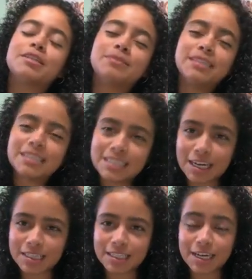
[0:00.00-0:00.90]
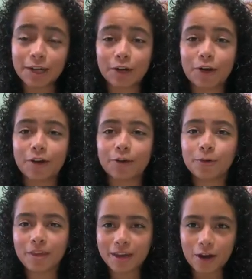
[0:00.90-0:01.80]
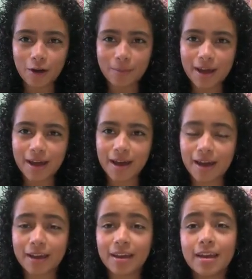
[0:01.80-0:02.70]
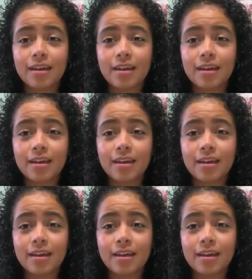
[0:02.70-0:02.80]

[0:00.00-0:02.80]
to be discussing an article that caught my eye,